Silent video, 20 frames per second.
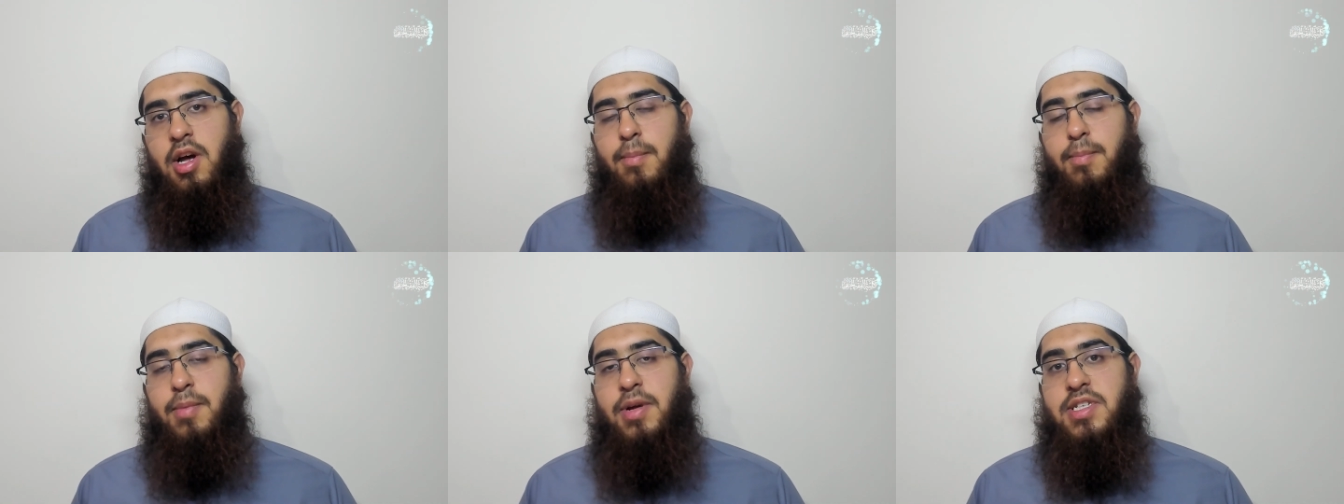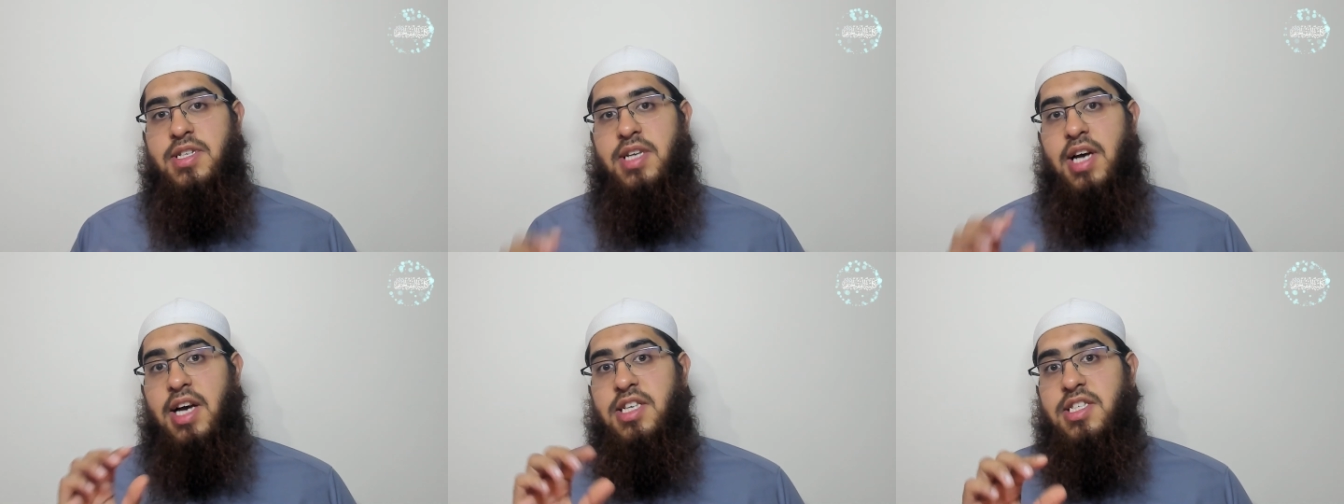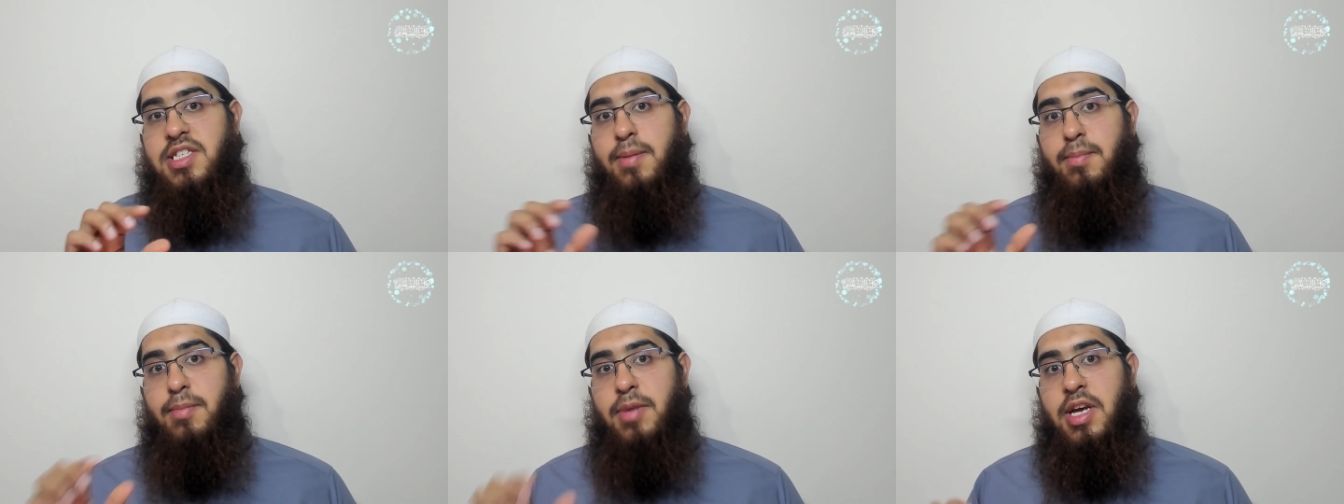besides
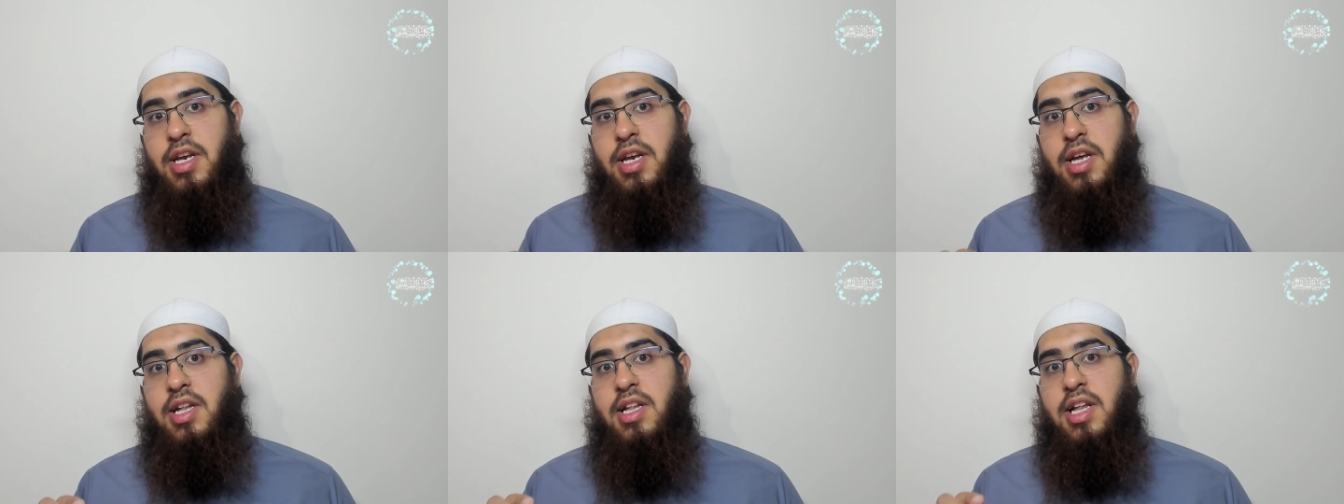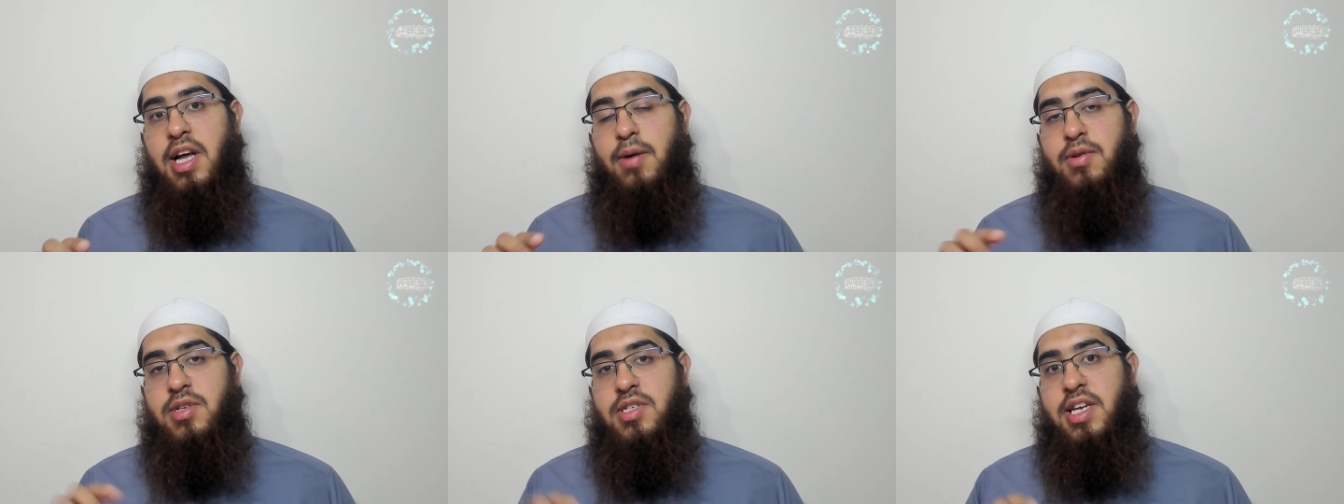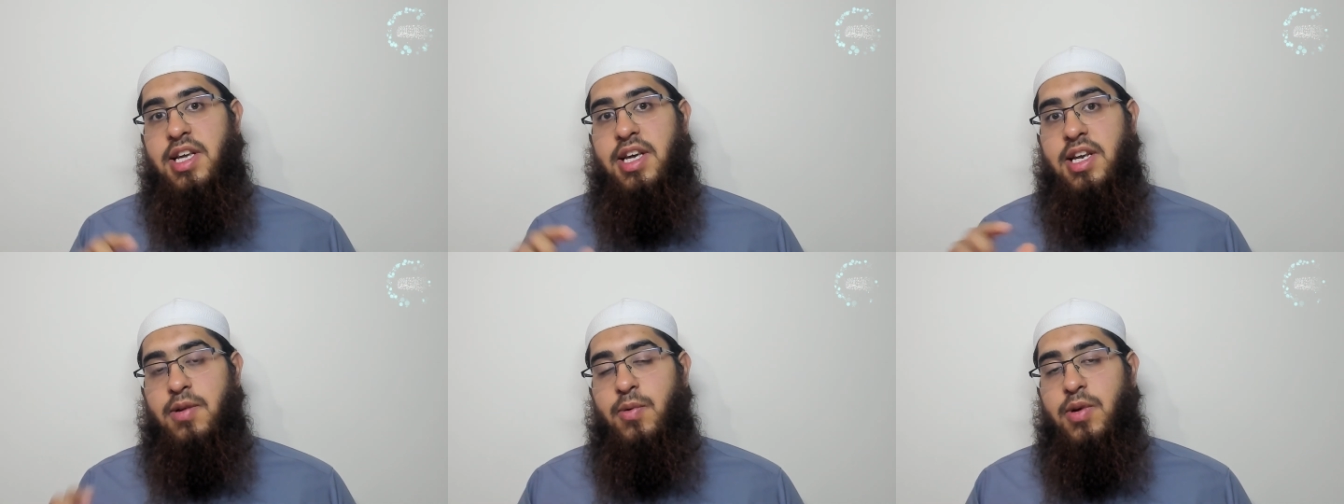the meaning that was
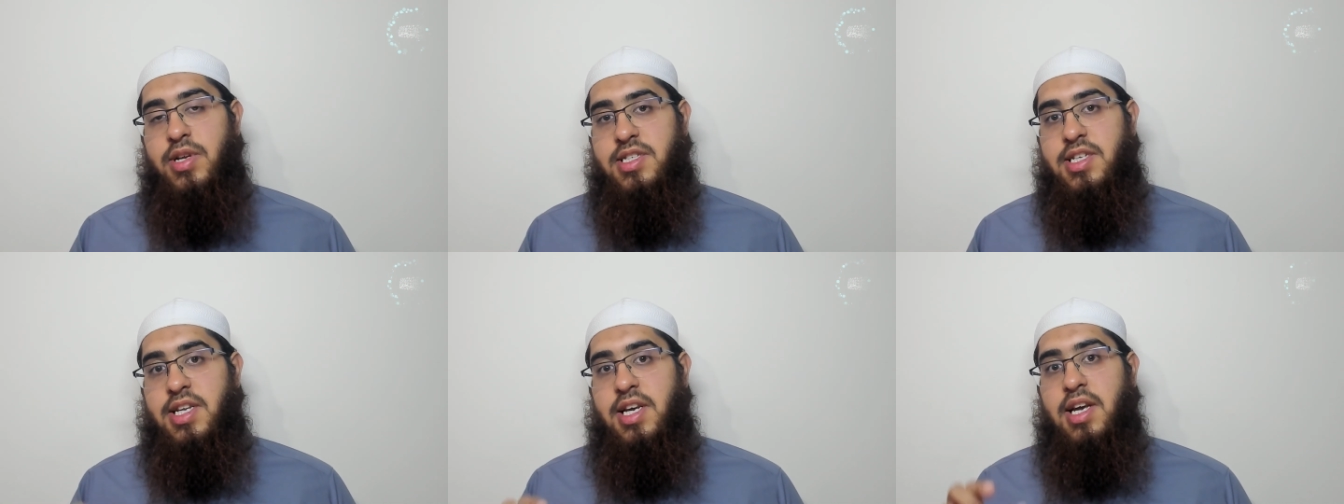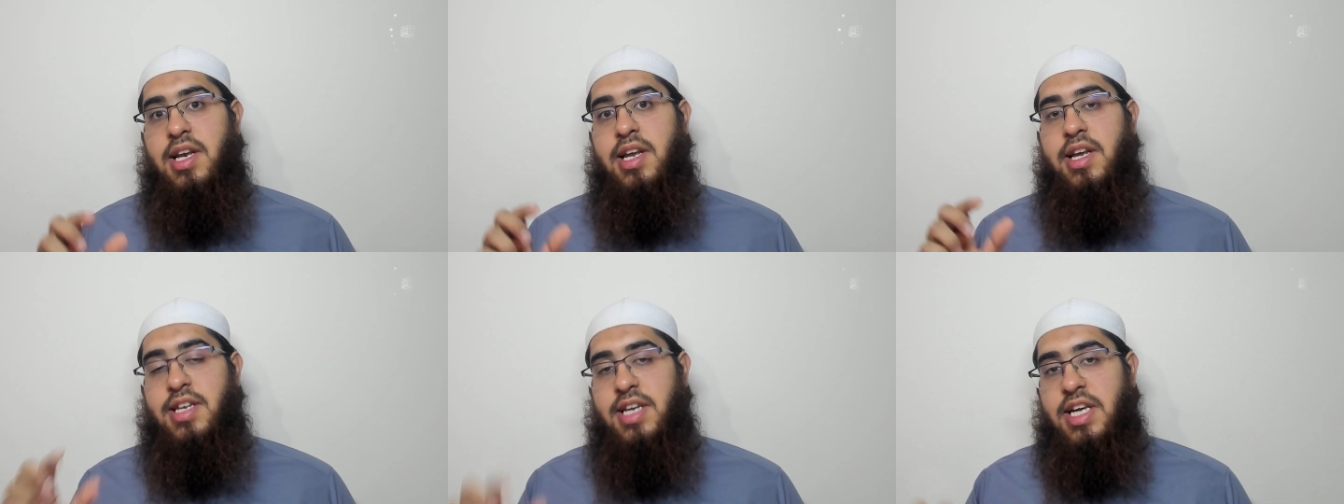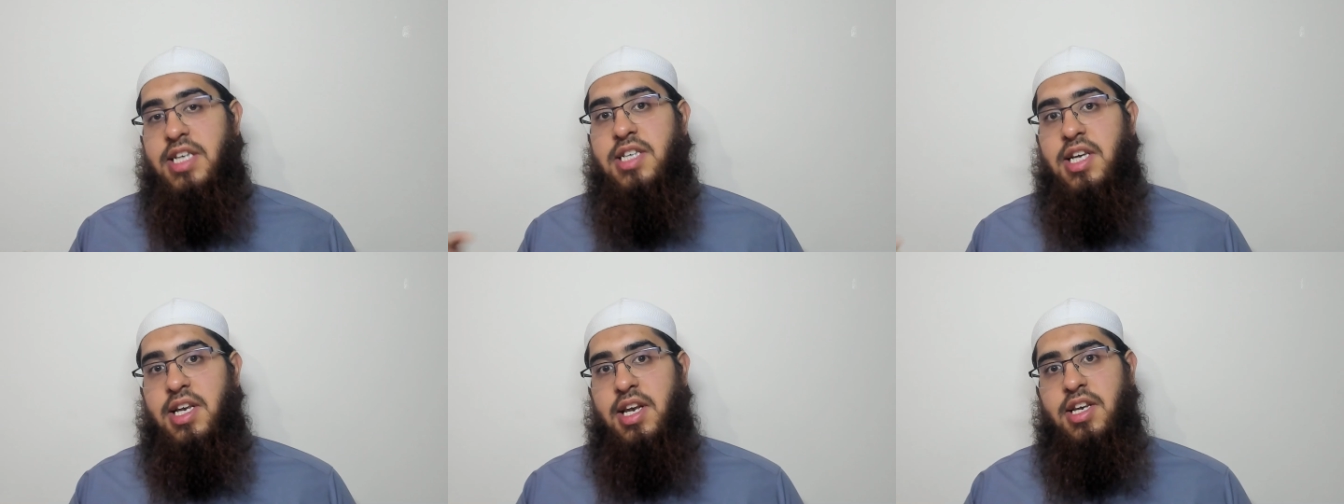linguistically
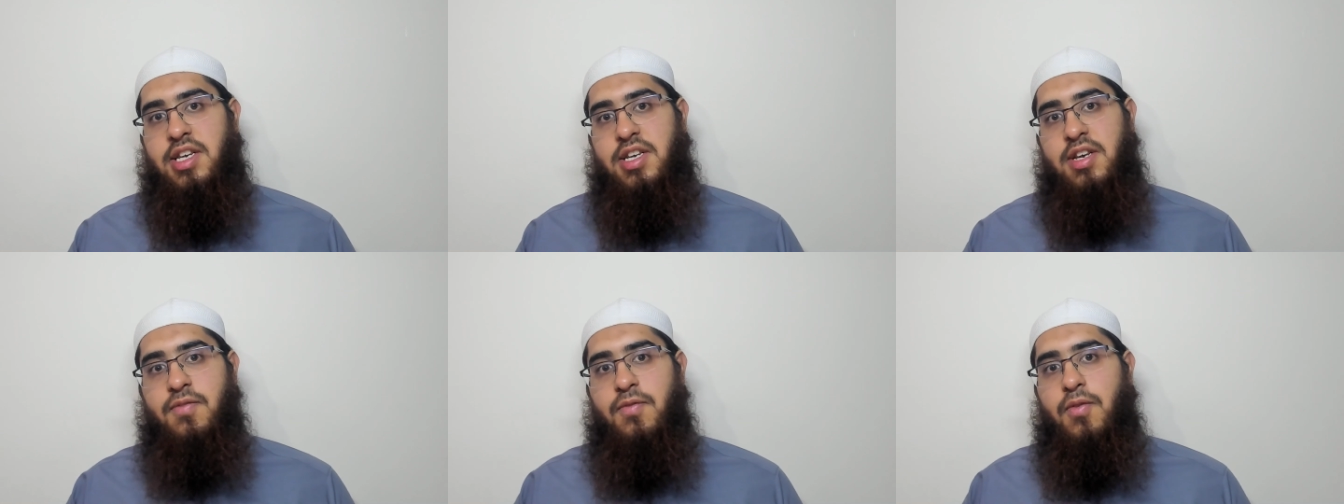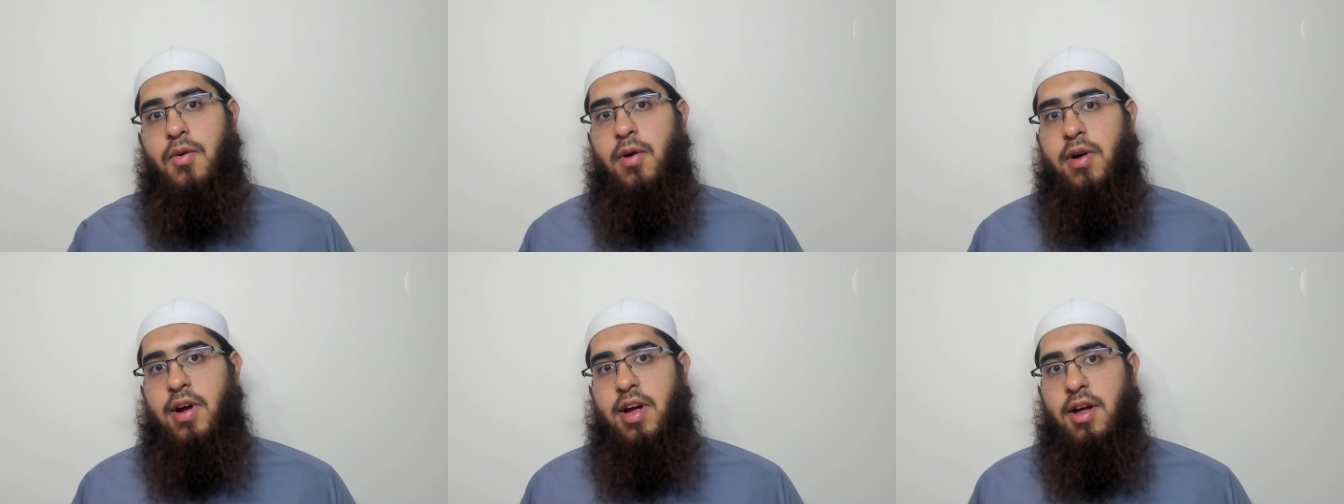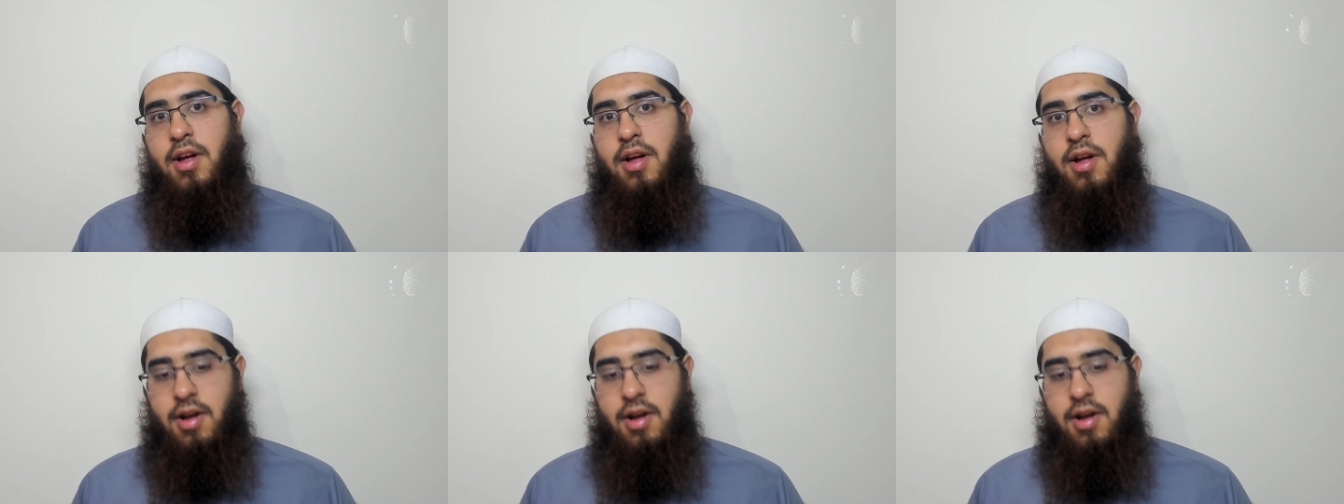designated for it,